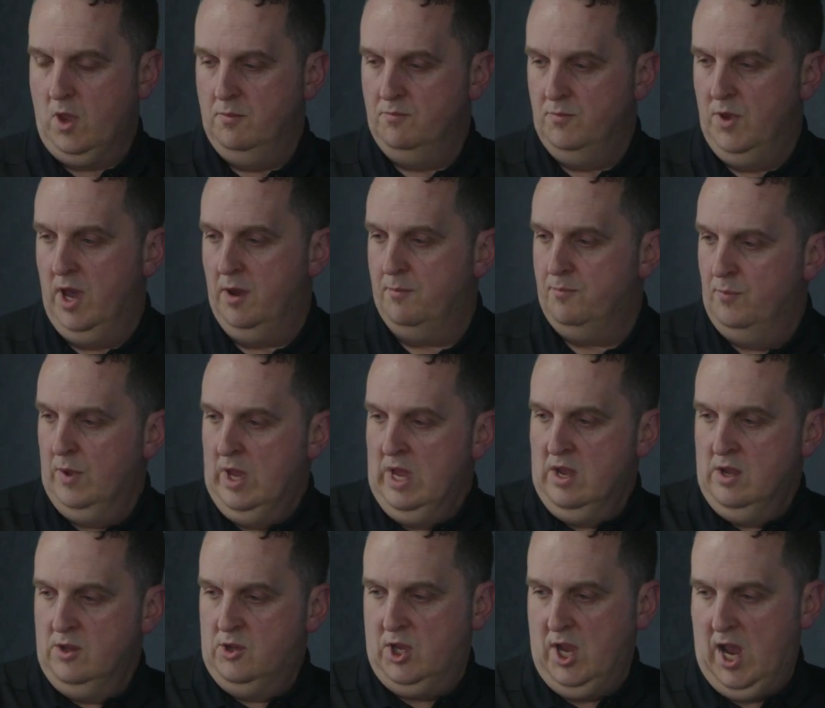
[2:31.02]
Yeah,
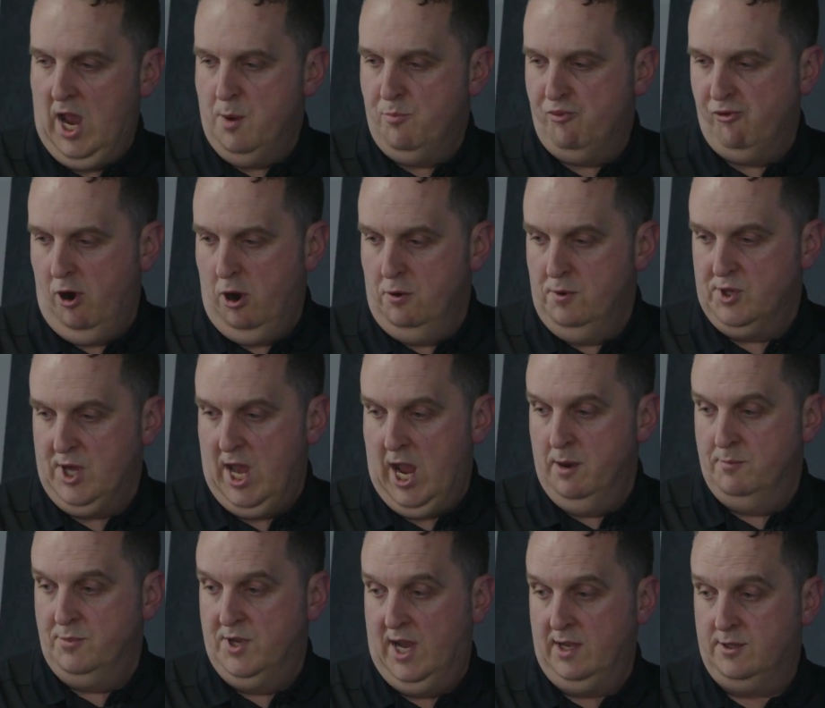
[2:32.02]
TA Pro is
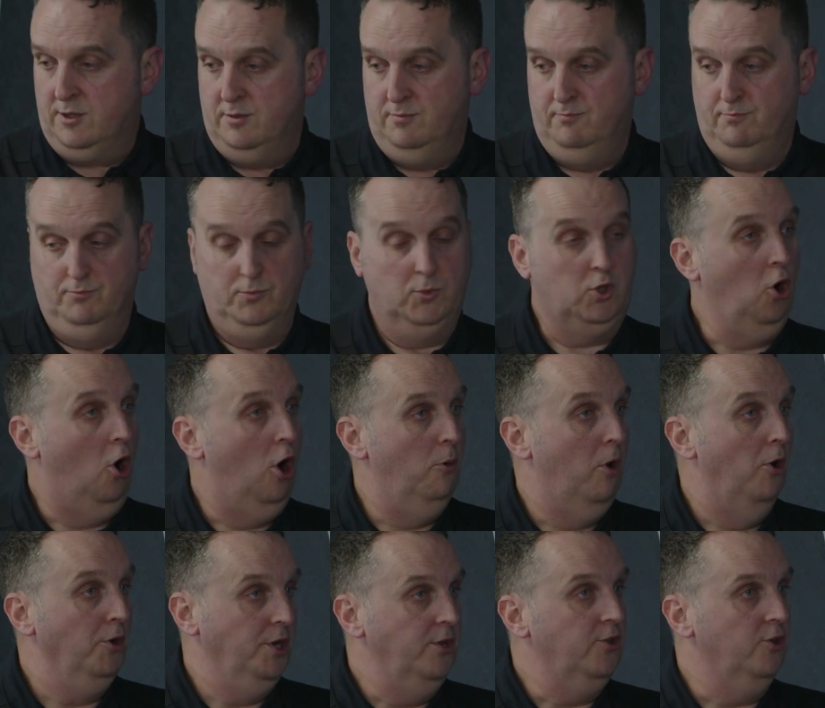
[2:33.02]
aimed at
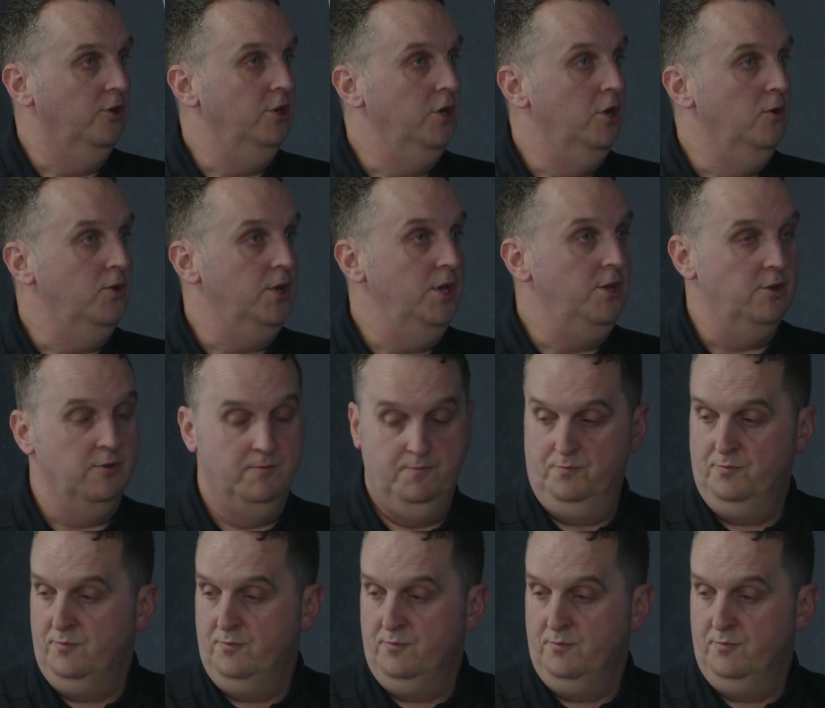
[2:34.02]
carbide insert usage.